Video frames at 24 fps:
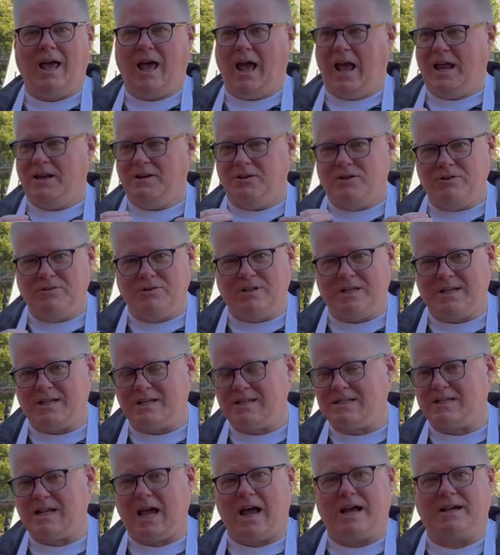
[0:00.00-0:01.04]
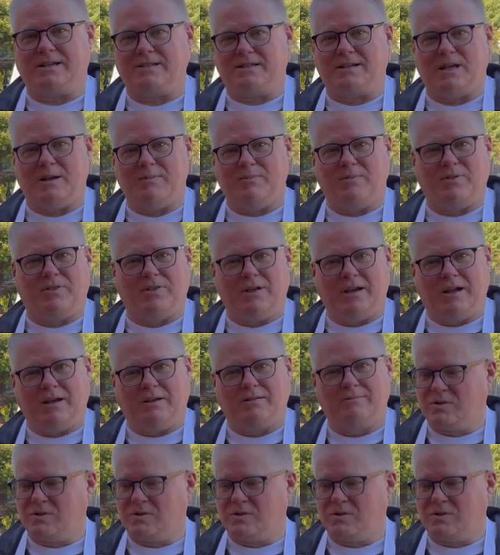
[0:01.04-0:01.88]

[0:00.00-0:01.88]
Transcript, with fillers: and do the exact same thing.